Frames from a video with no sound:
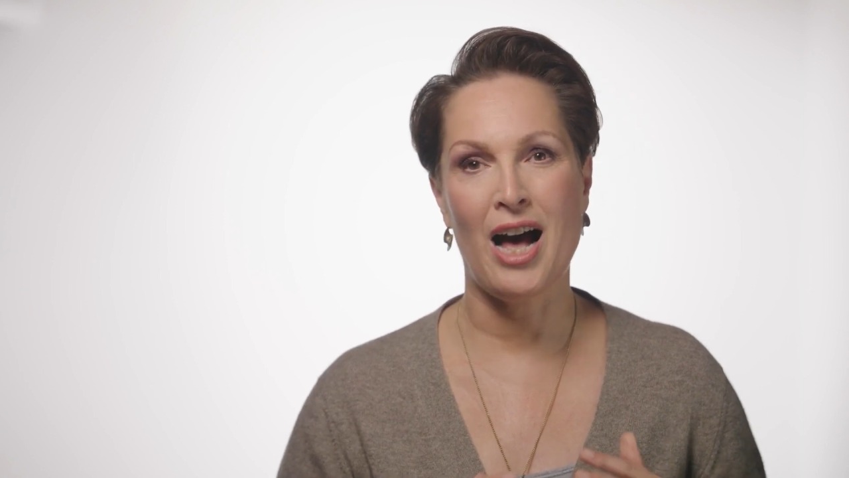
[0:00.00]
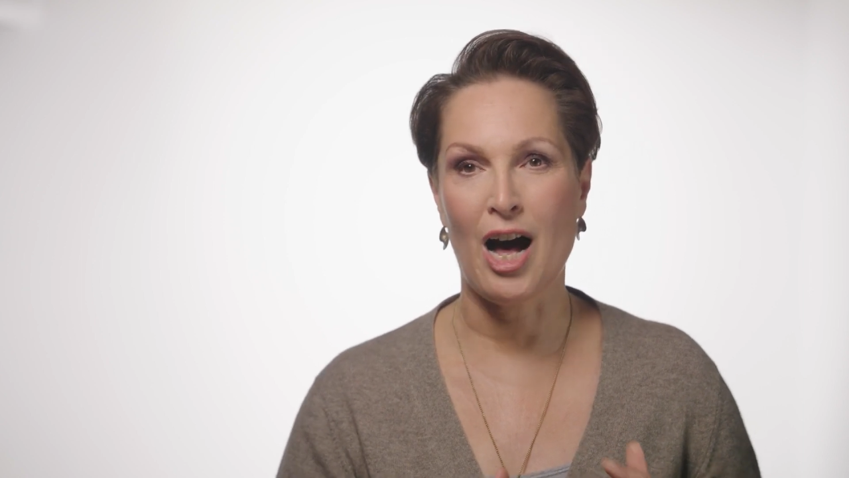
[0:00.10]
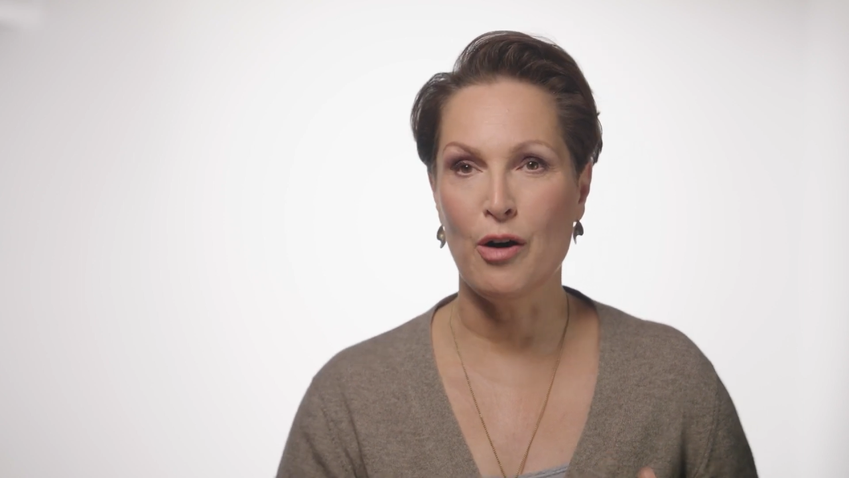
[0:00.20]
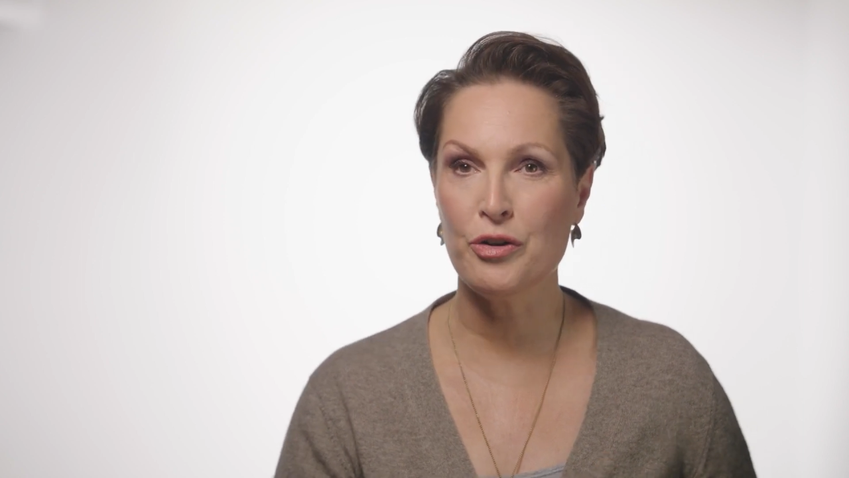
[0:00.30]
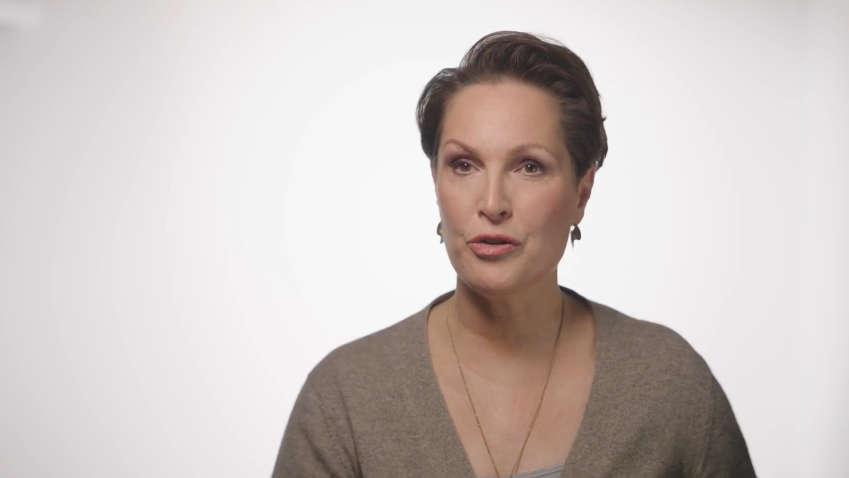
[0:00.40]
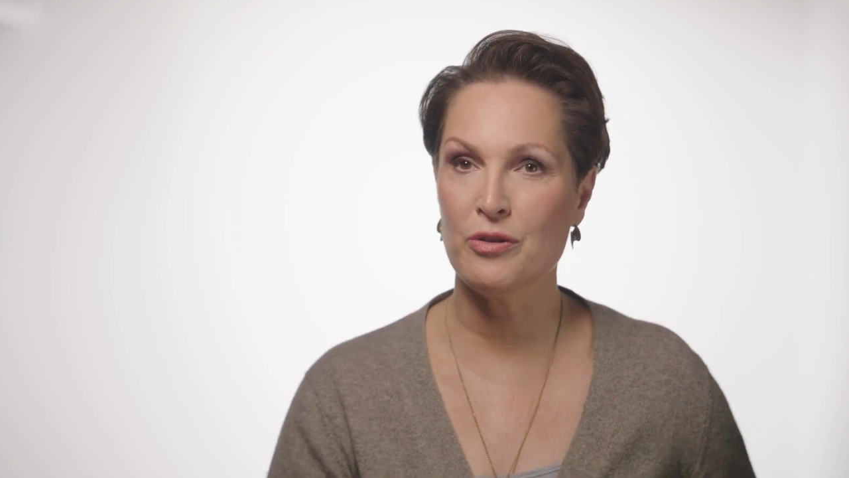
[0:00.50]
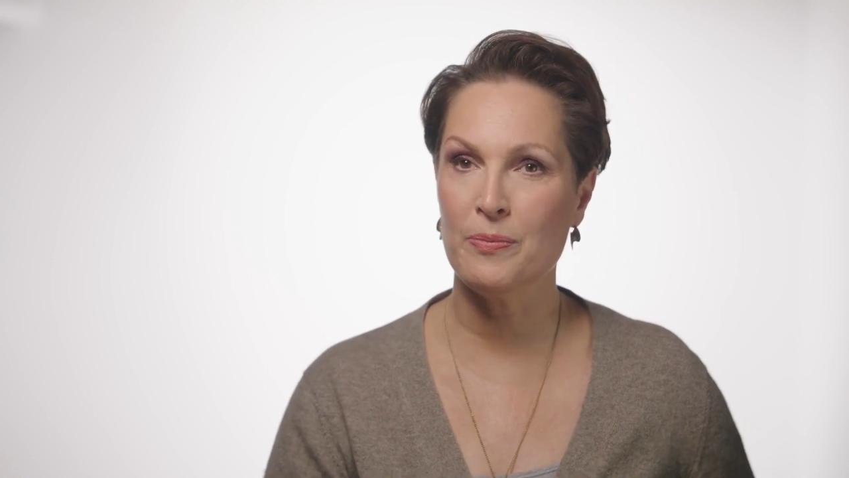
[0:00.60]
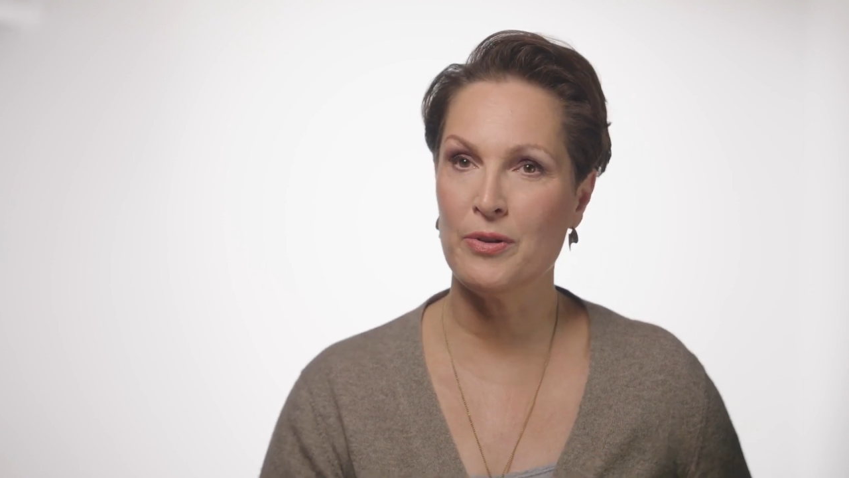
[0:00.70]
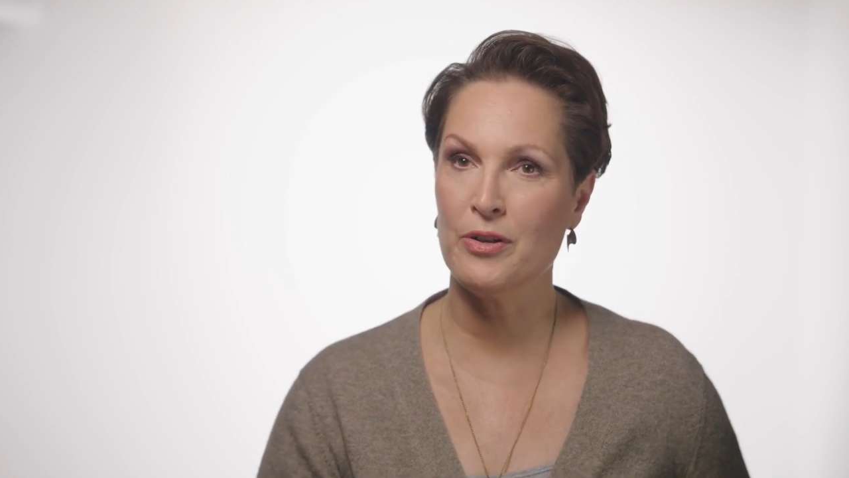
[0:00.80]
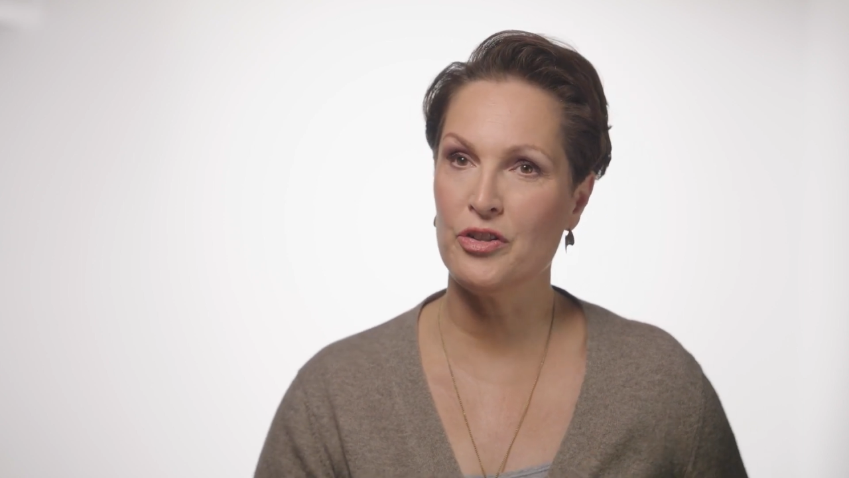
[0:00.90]
how to
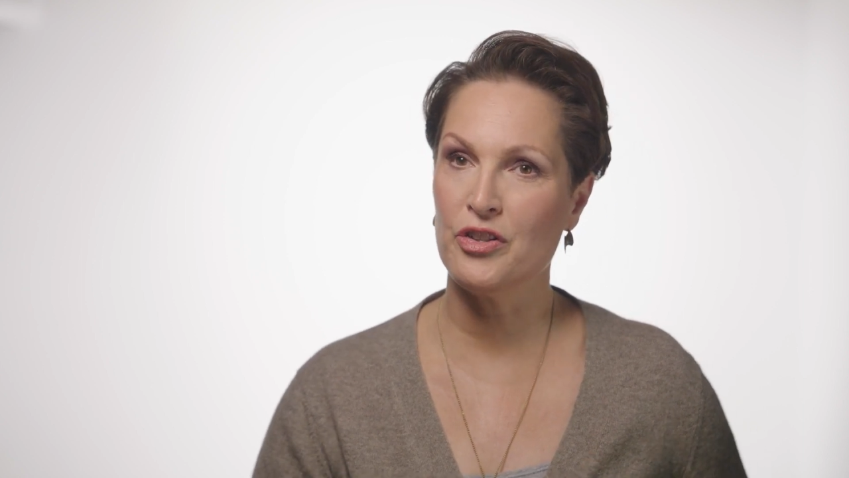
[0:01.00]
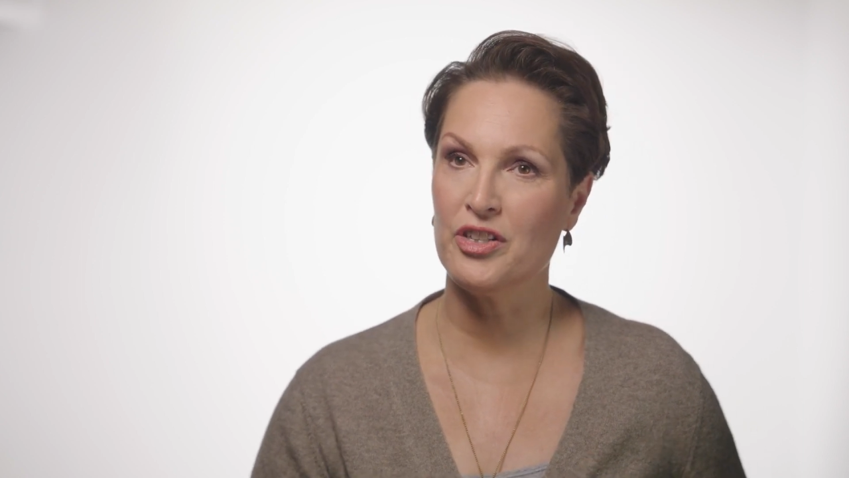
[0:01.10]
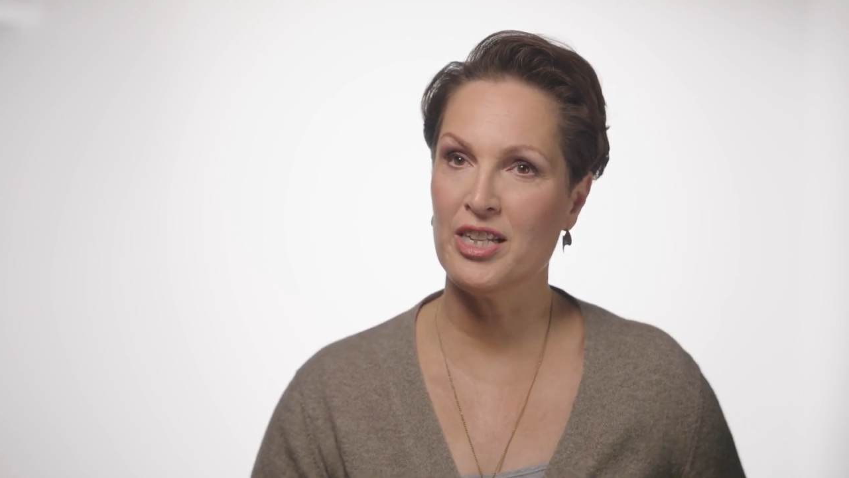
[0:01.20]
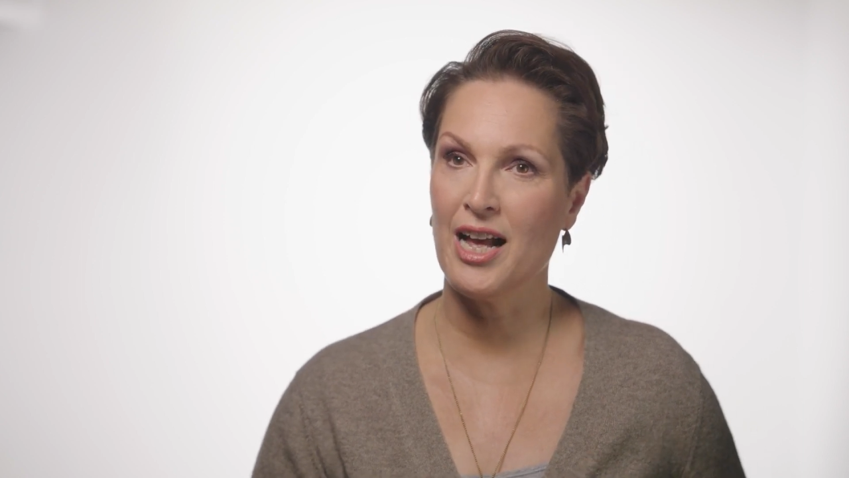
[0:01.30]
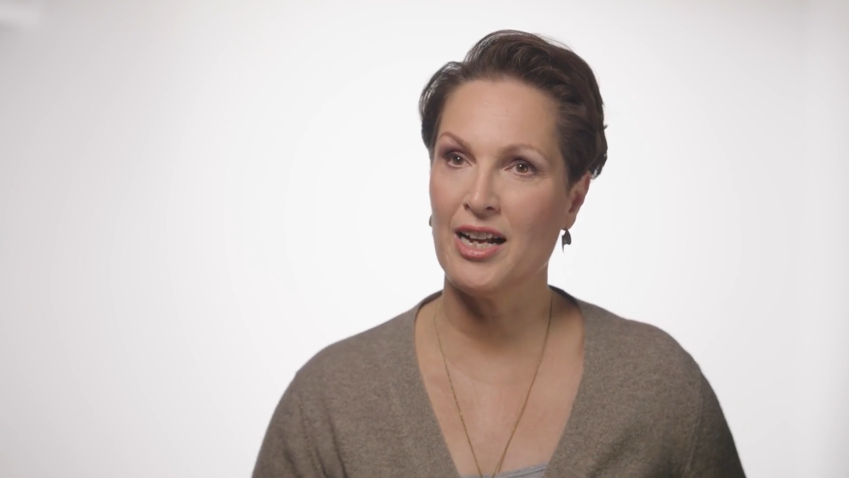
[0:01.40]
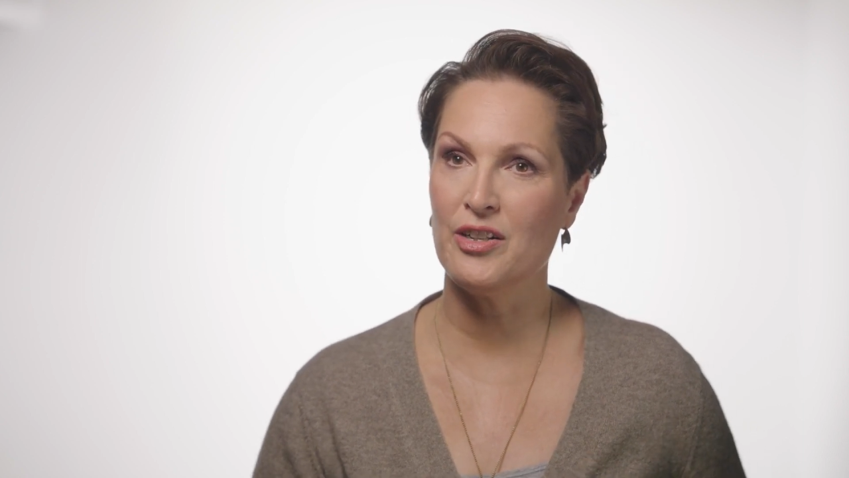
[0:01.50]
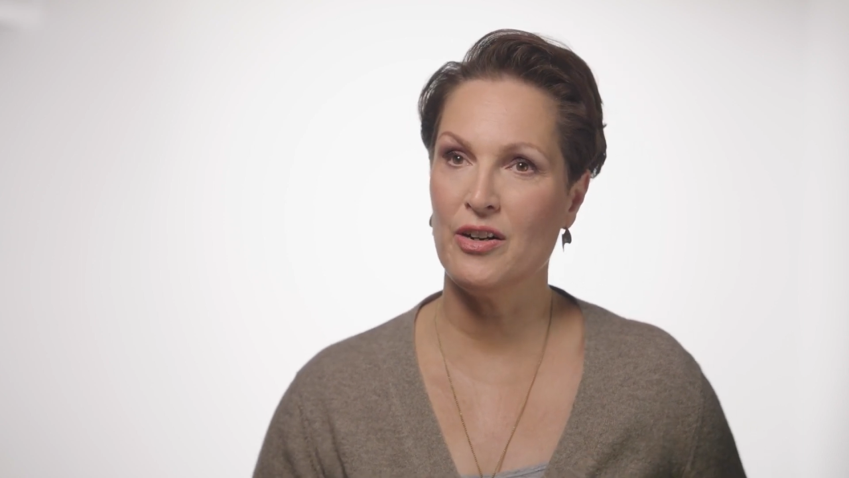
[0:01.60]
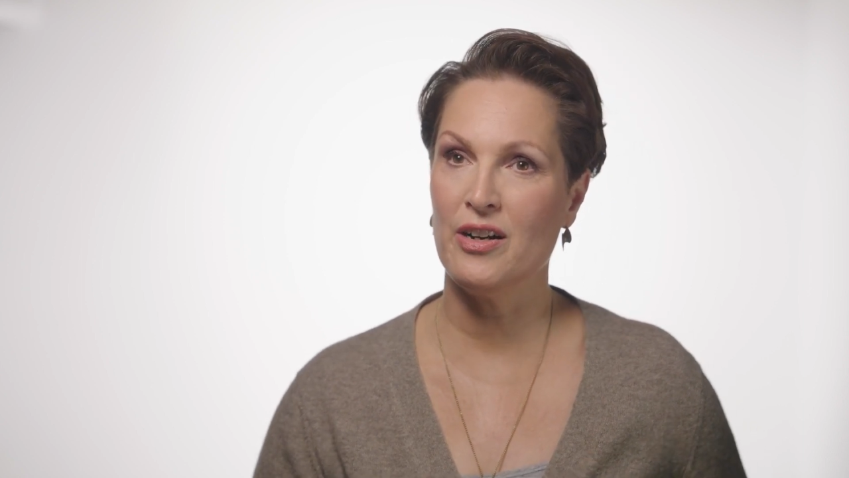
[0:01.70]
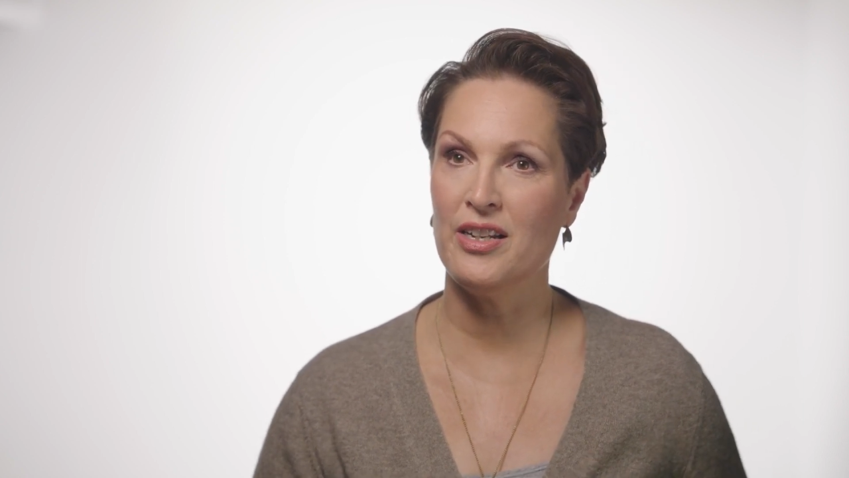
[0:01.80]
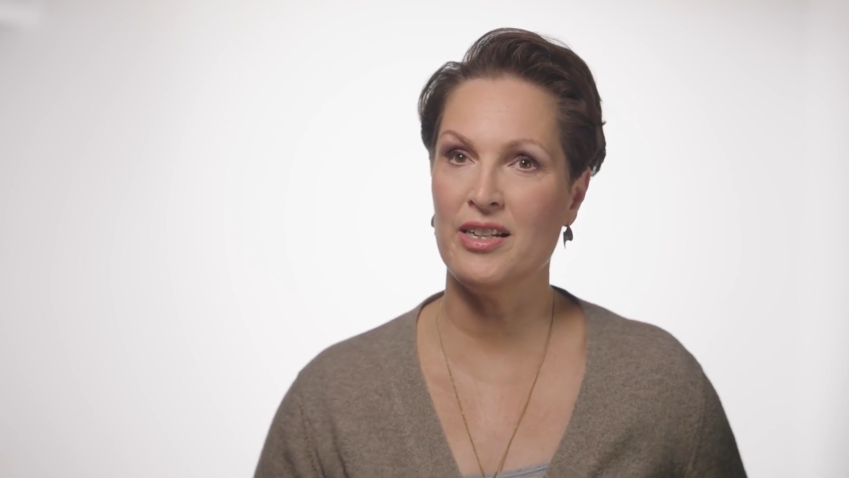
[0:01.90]
approach your target
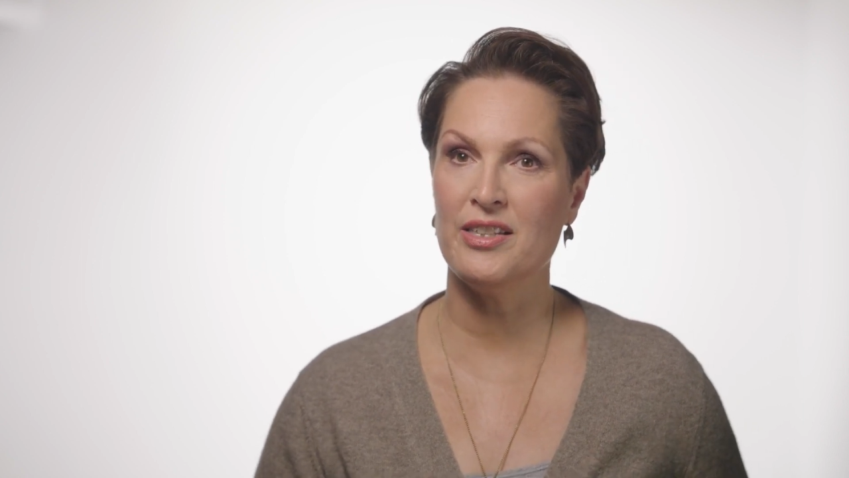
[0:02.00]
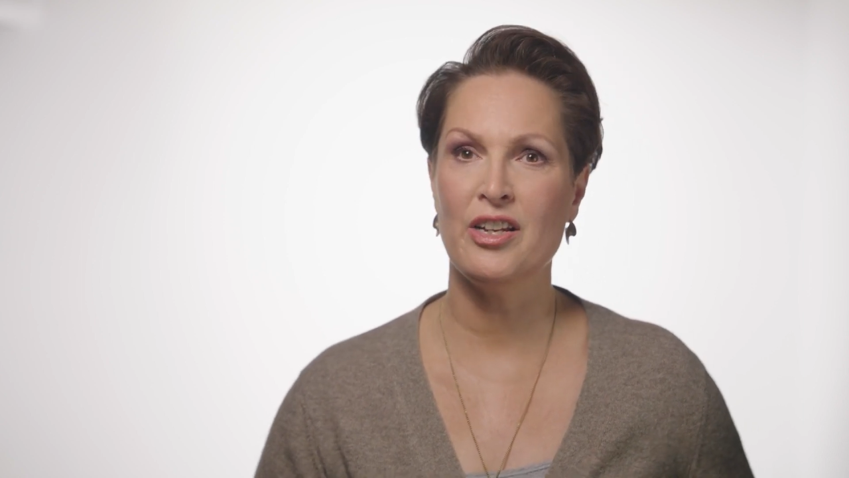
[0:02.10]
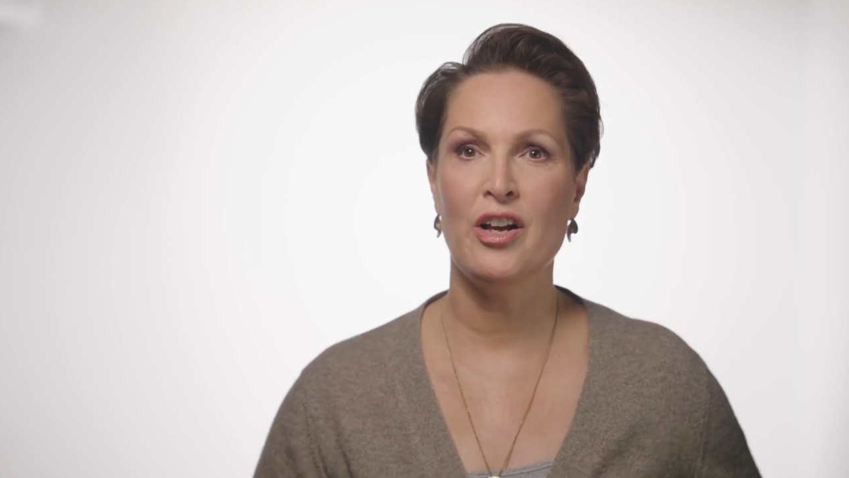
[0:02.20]
audience